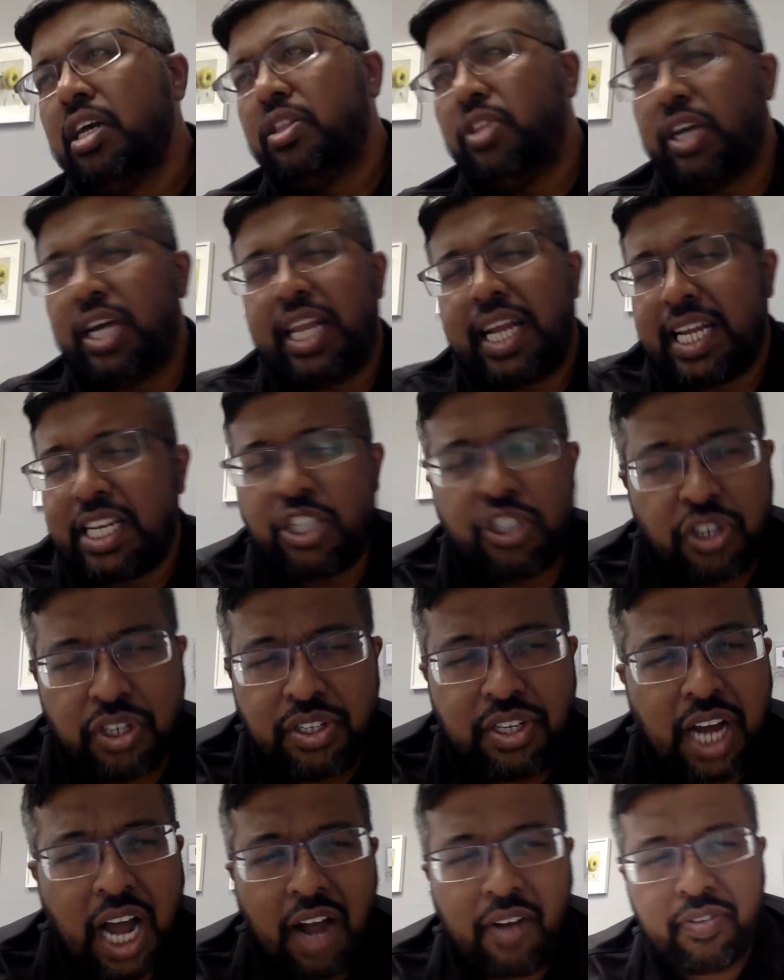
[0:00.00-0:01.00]
they're gonna get
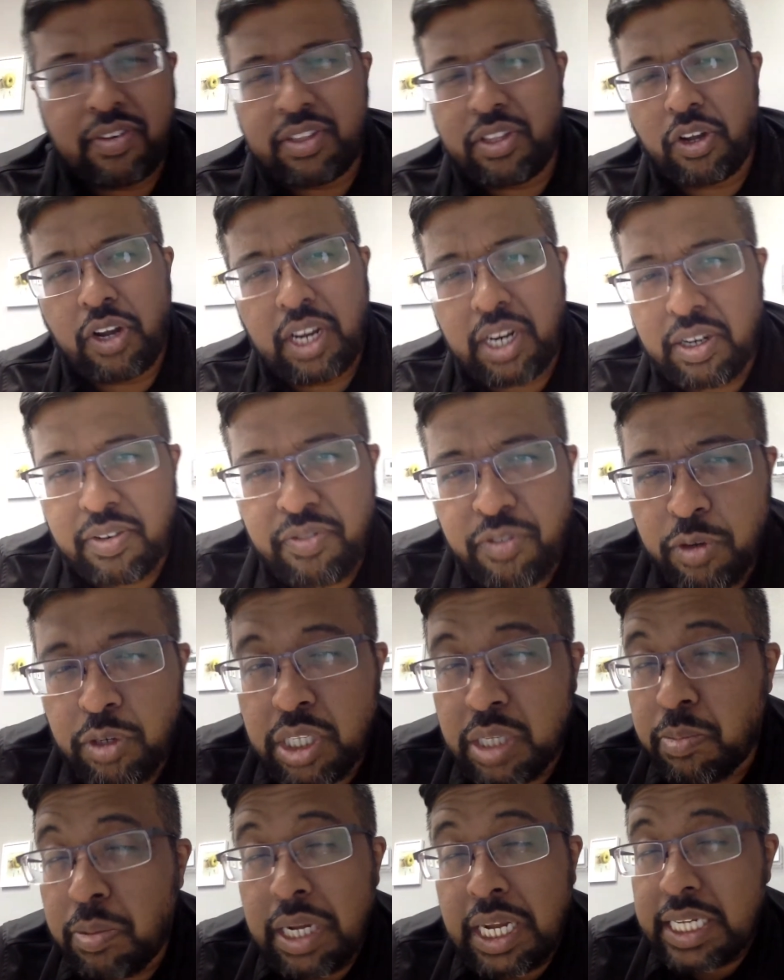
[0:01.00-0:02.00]
turned off and they're gonna
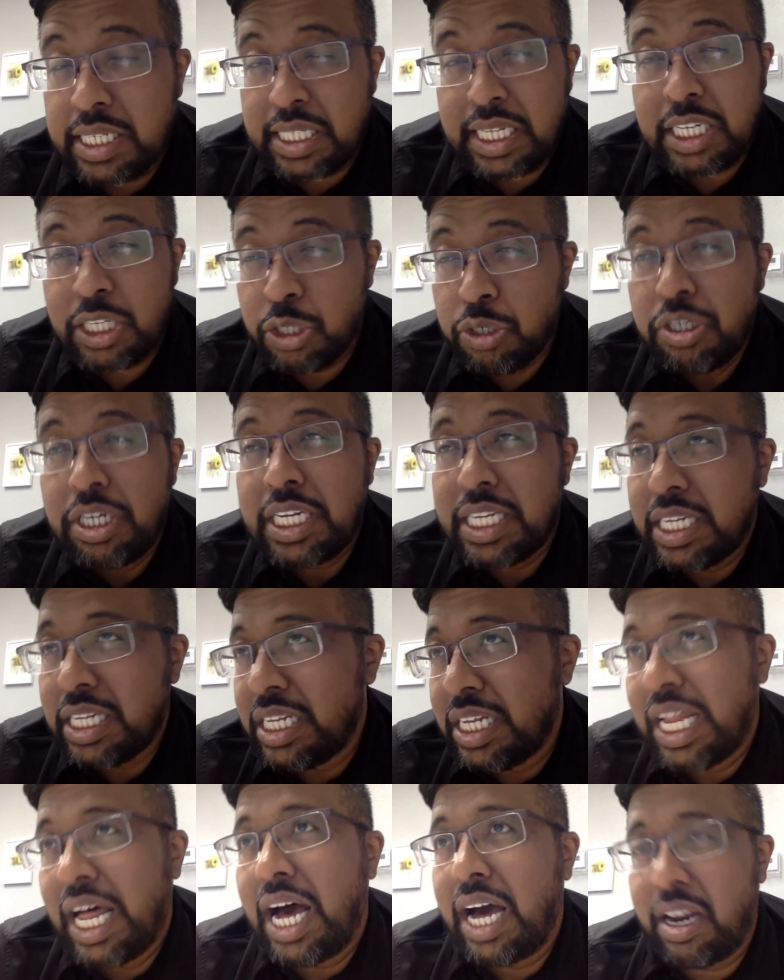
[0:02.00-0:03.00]
refuse it, because they do get a
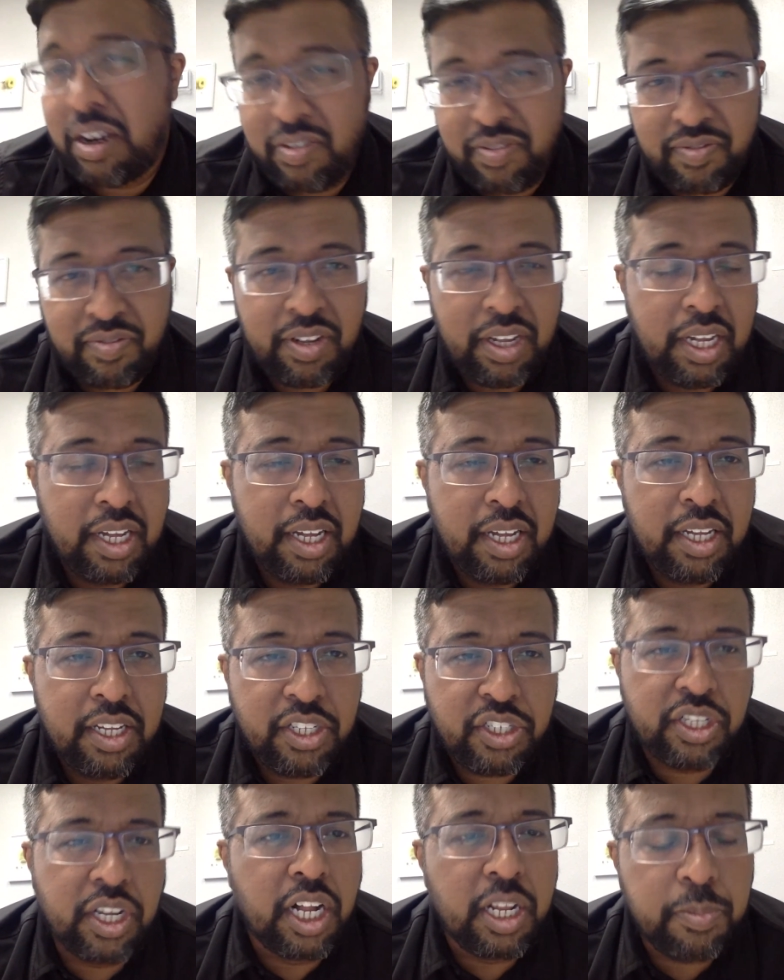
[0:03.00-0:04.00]
lot of
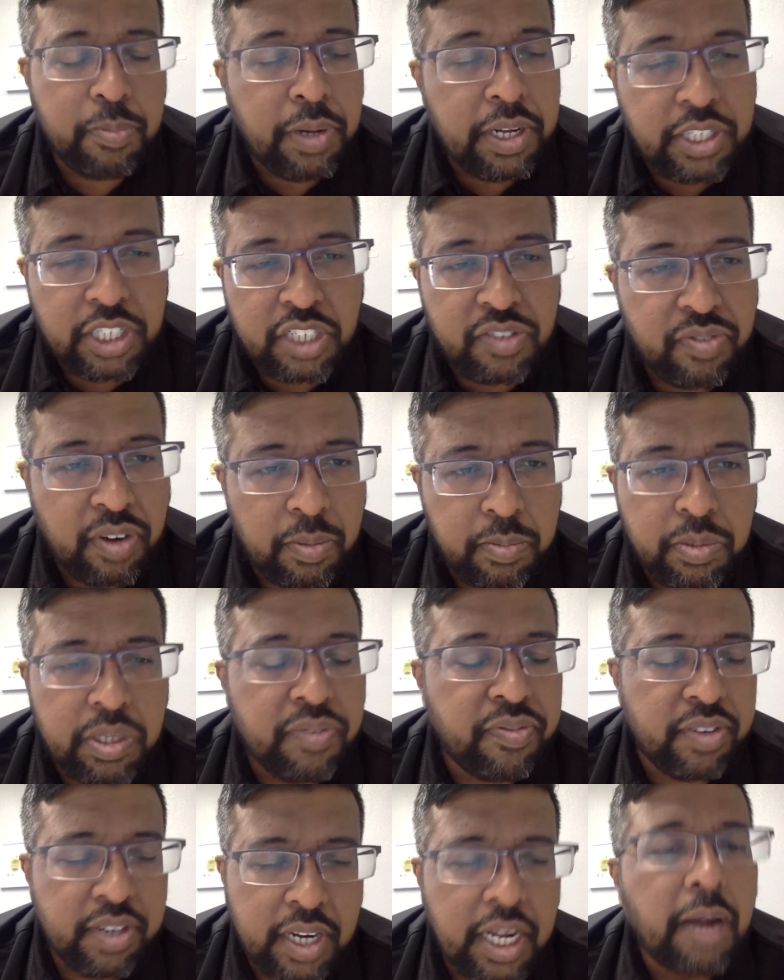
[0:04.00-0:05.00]
sale pitches from
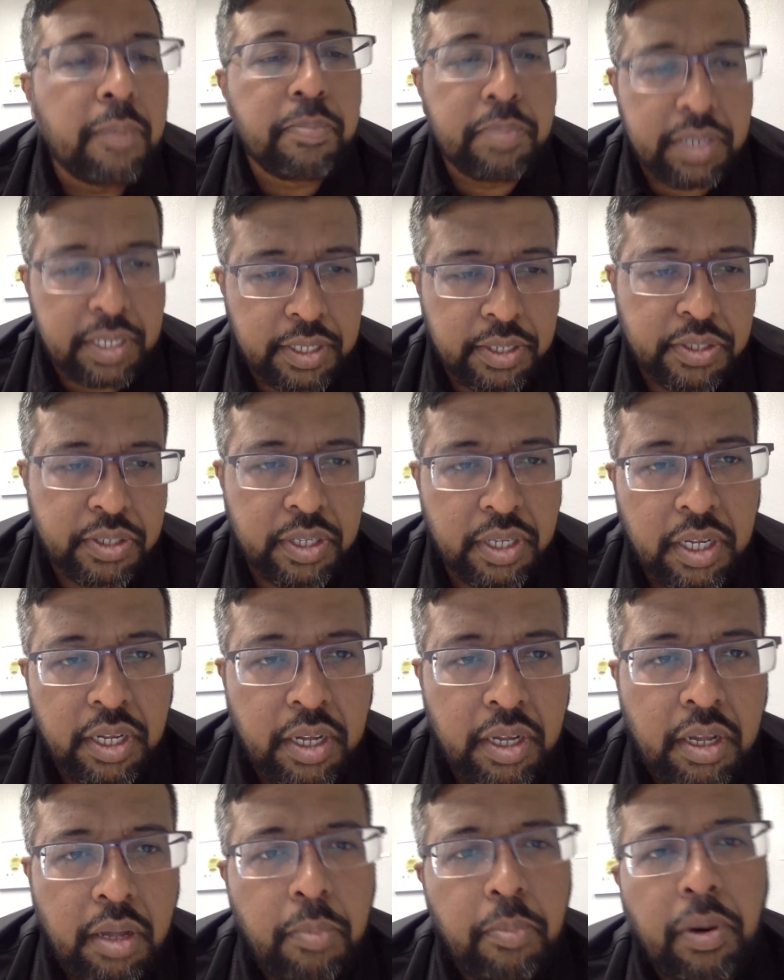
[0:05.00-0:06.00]
different companies.
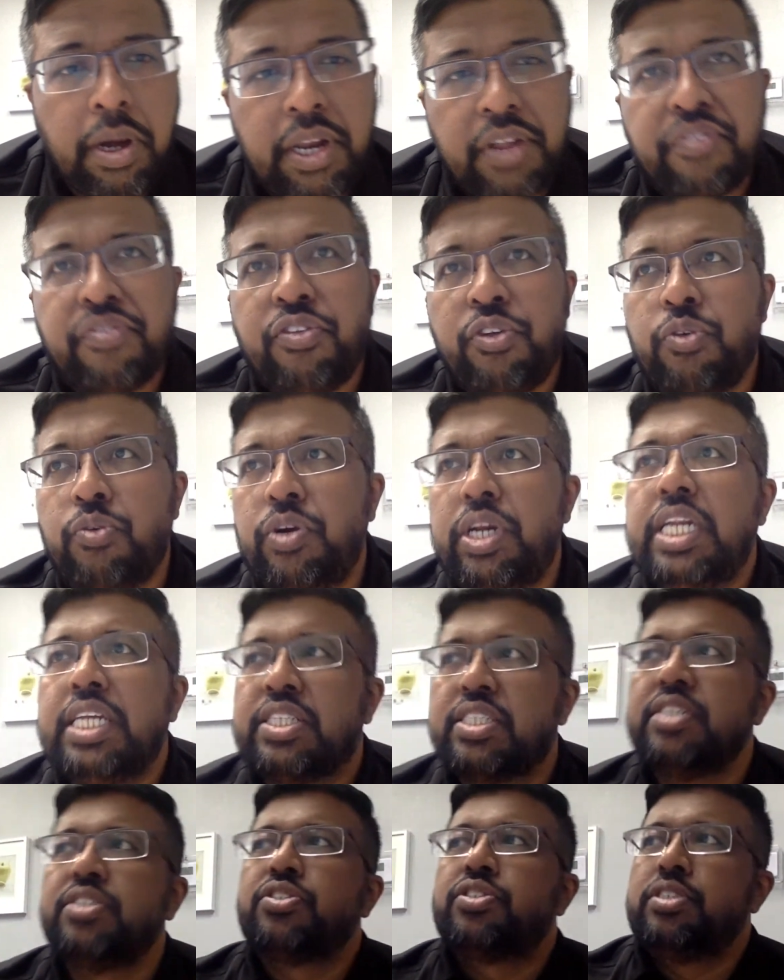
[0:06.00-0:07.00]
But if you really
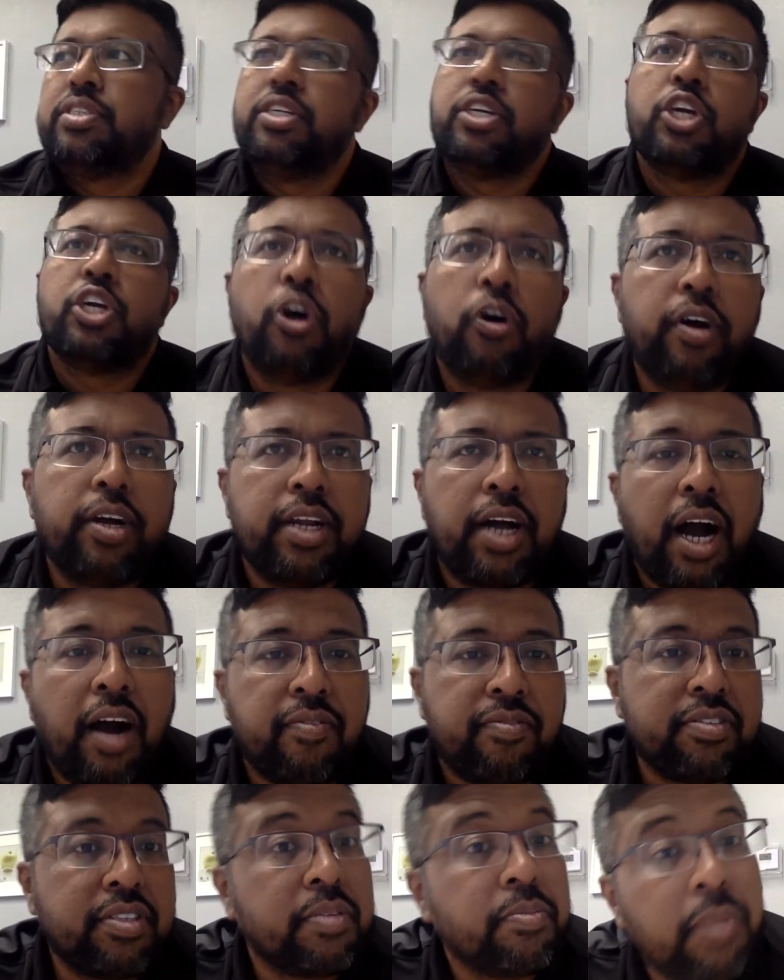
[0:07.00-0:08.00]
sincerely go and
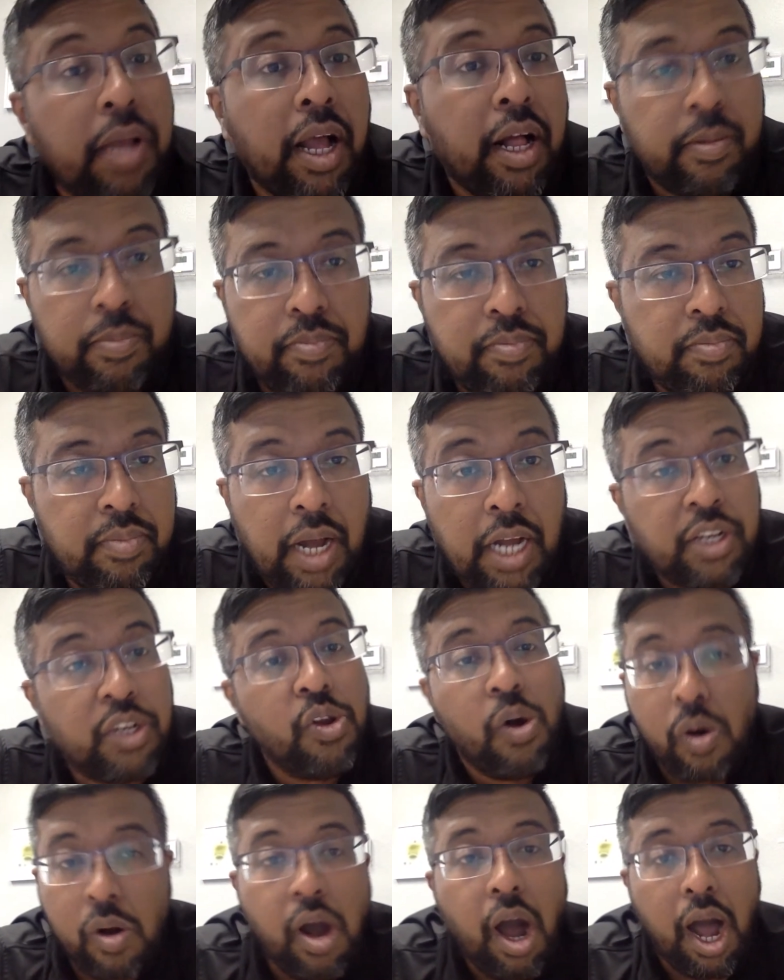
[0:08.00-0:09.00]
offer them help at
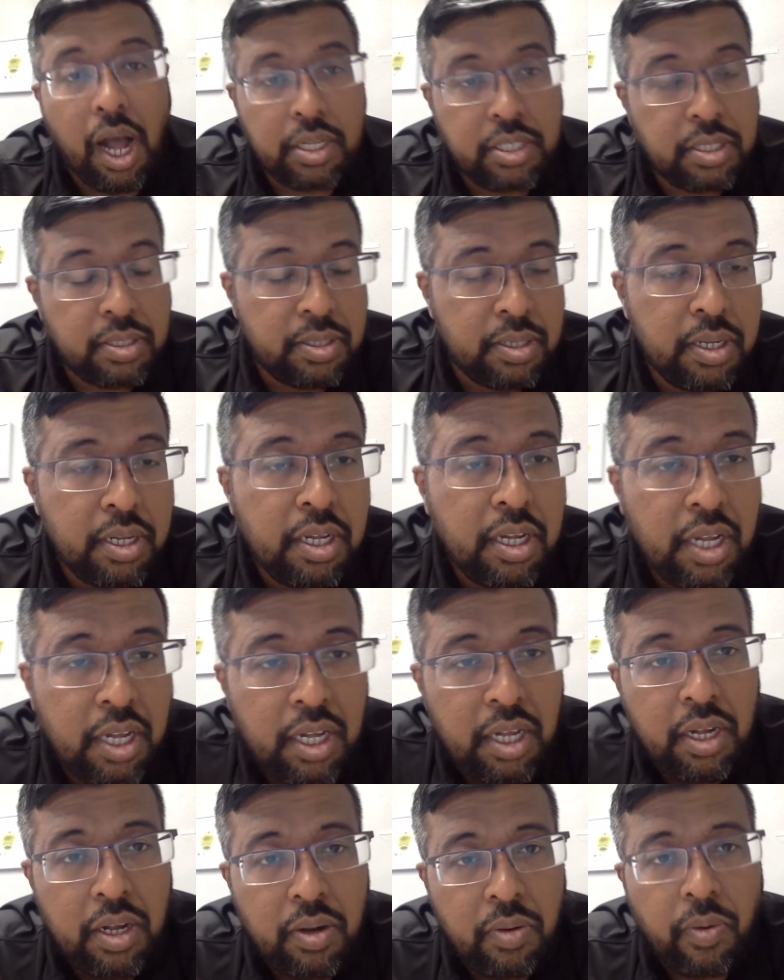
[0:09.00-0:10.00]
no cost,
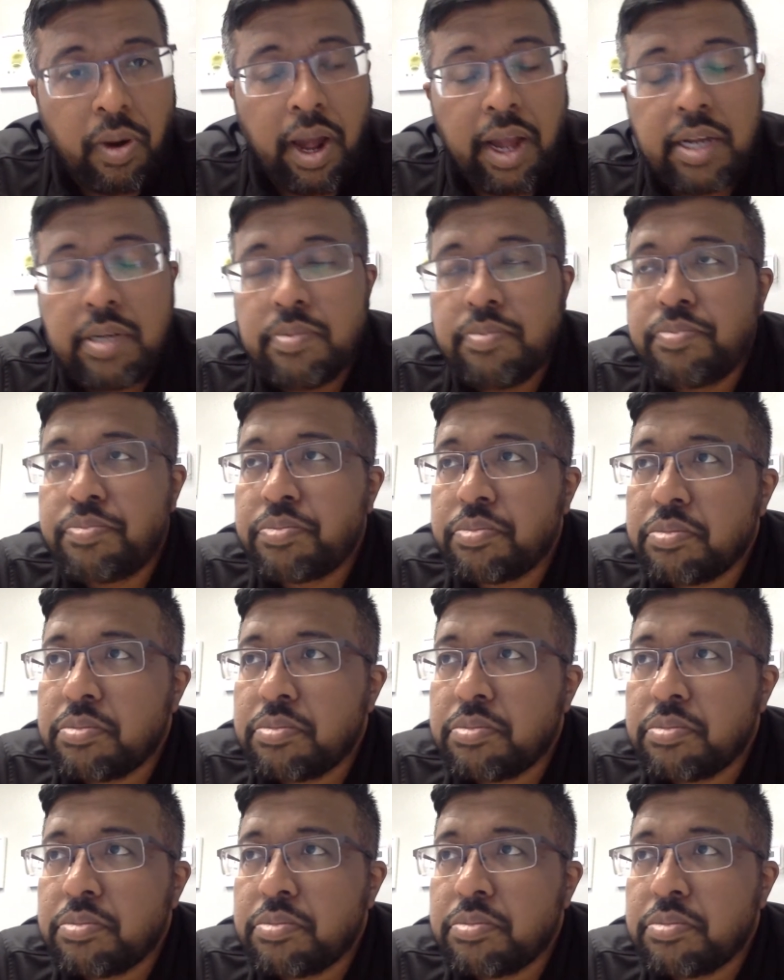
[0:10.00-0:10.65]
right?